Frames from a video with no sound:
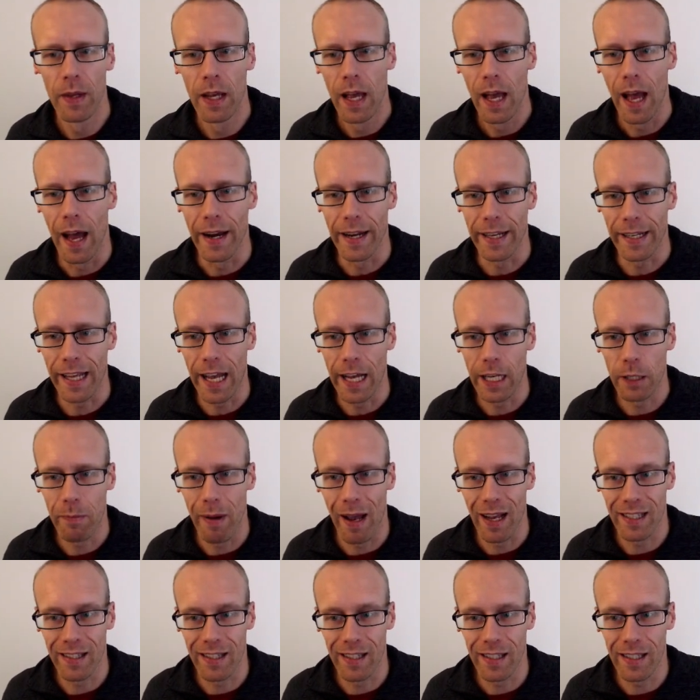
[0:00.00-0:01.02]
And it gets
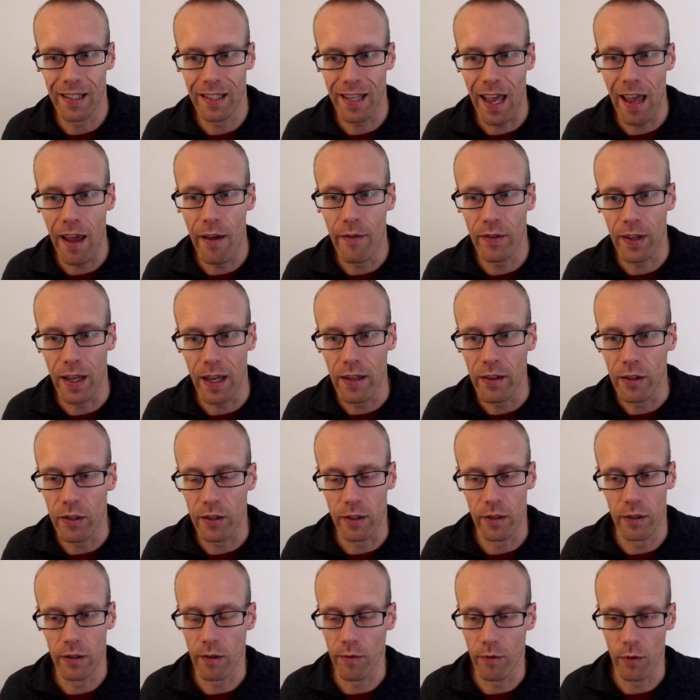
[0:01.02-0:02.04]
past the saved
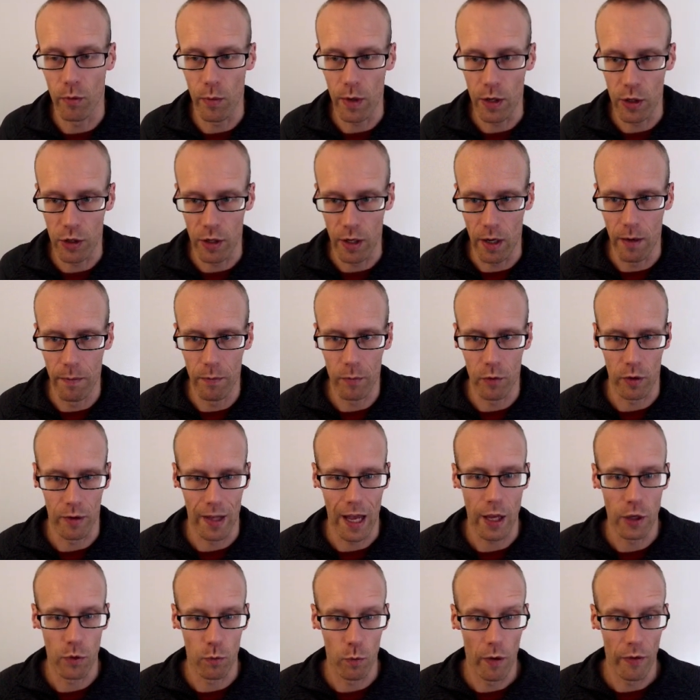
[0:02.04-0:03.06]
instance of the widget. So
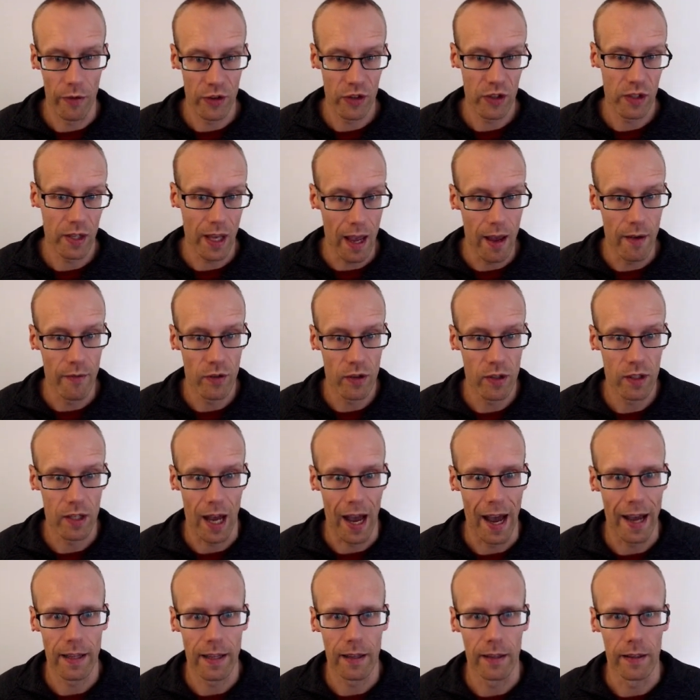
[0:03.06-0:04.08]
that's what the saved
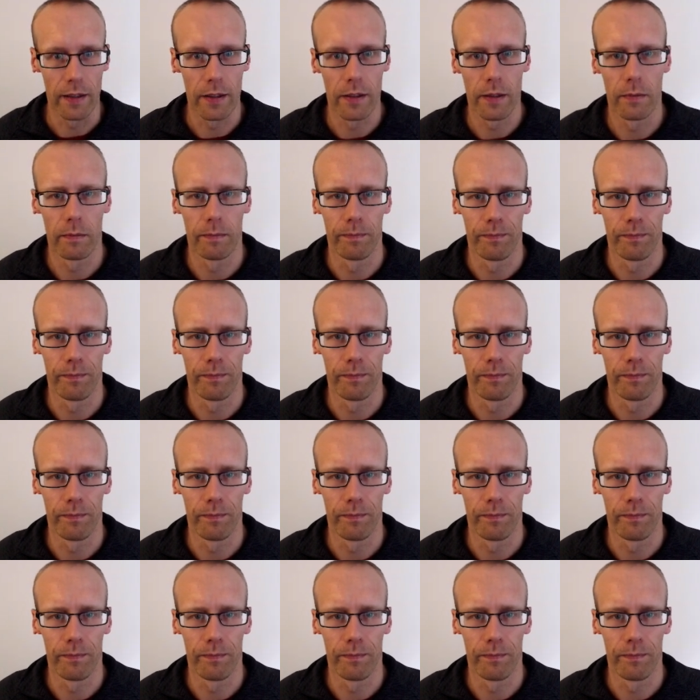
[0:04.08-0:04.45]
title is.